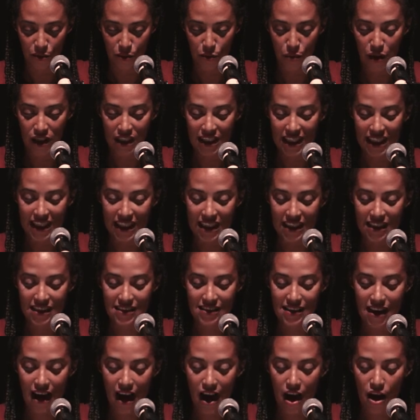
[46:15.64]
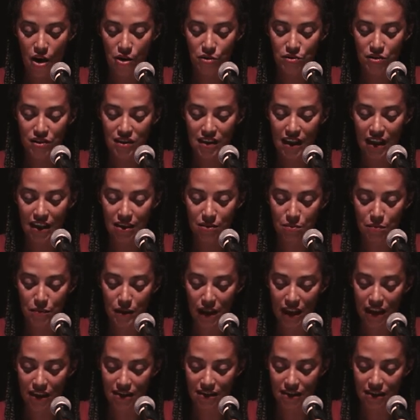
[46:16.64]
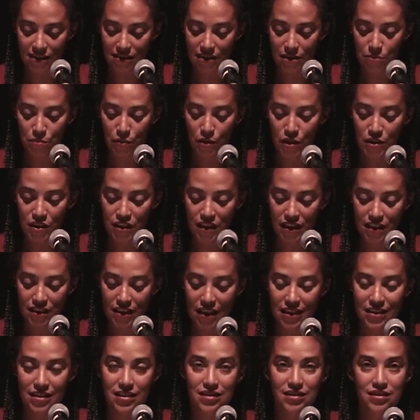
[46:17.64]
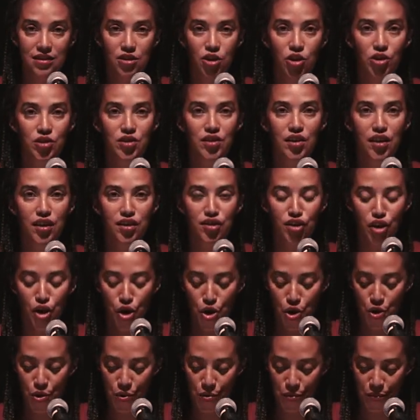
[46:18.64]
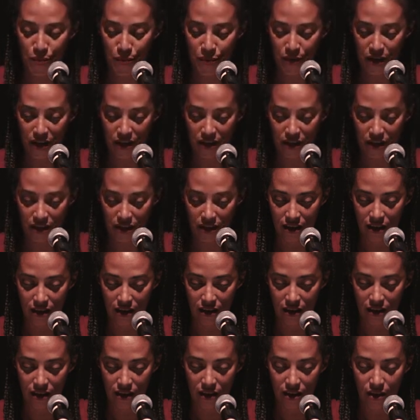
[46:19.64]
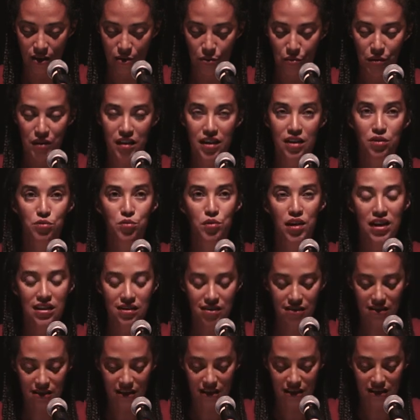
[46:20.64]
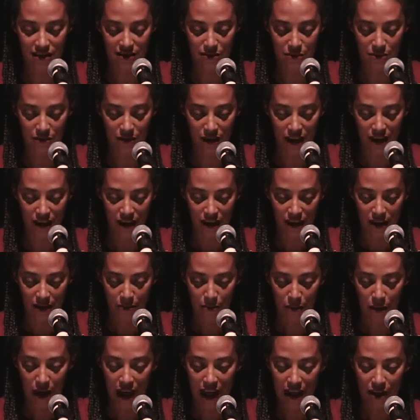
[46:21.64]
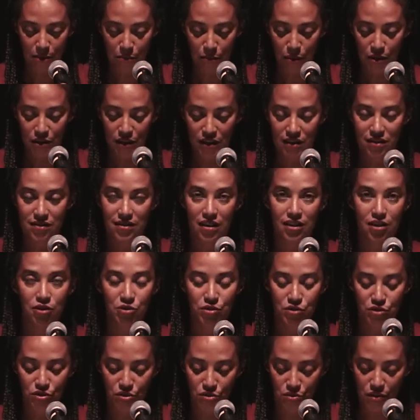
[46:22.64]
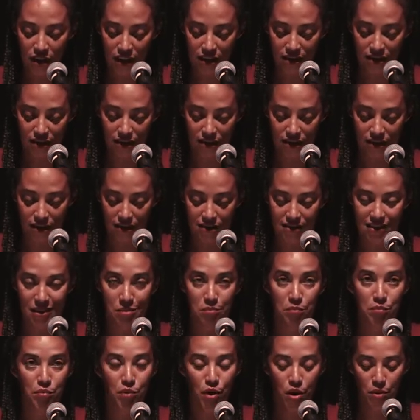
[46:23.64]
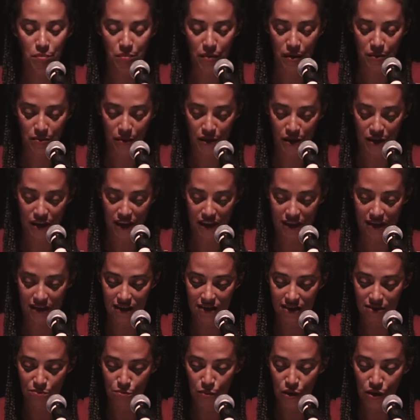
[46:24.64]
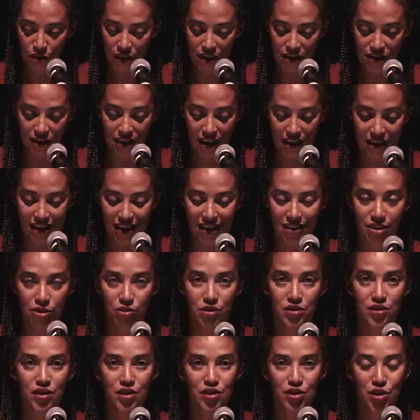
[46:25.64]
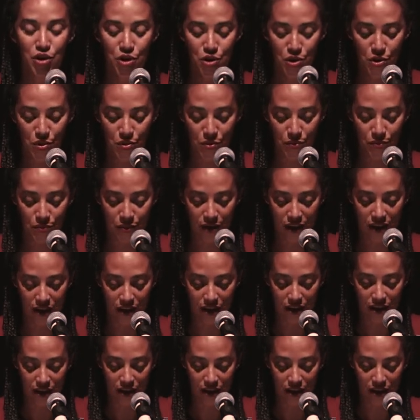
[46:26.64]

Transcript: One is outside place as a body that is not at home. Within racism, black bodies are constructed as improper bodies, as bodies that are not at home,